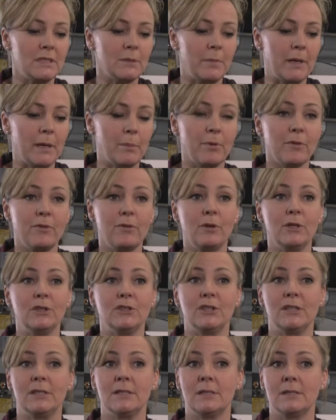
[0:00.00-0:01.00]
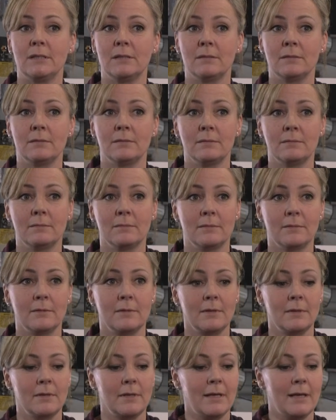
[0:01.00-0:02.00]
to be a pathologist,
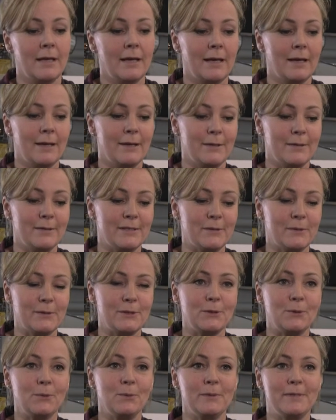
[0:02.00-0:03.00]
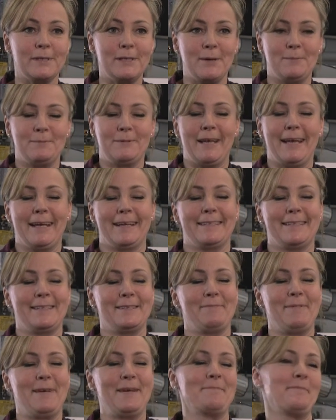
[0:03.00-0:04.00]
so I took all the subjects
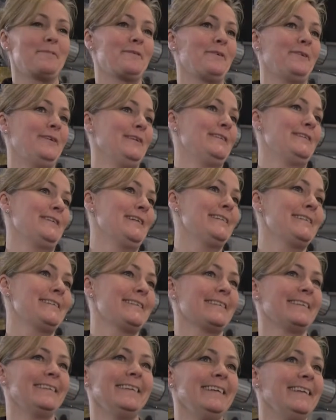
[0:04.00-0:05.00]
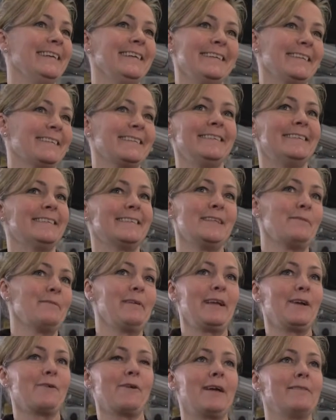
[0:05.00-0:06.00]
to be a pathologist. God, I'm
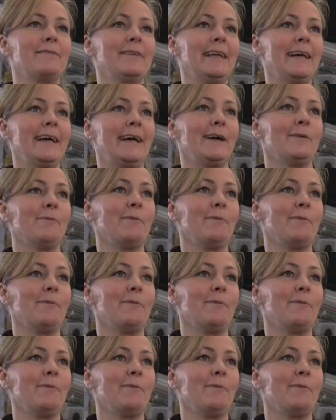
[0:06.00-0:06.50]
an engraver now, how